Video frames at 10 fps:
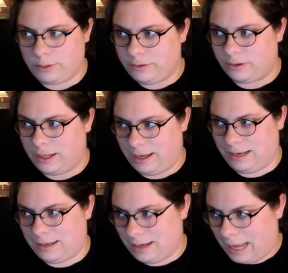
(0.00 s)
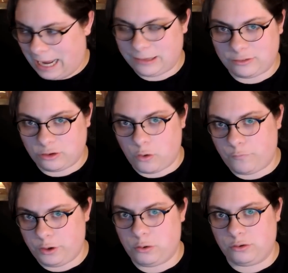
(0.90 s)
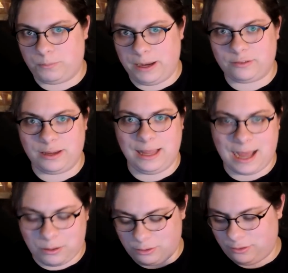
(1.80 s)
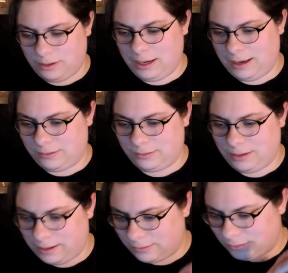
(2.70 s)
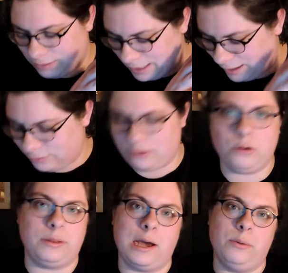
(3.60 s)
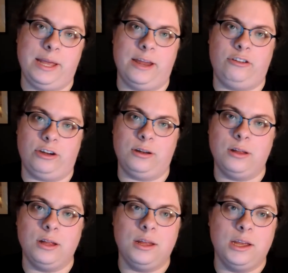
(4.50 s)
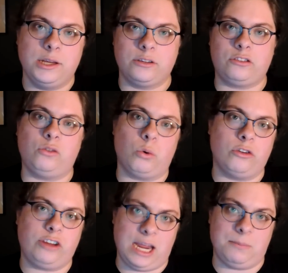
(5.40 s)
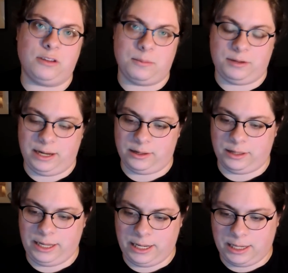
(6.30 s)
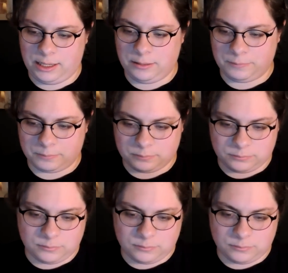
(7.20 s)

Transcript: The reason it had so few is basically how to is it's it has to do with how the engine stores game type data in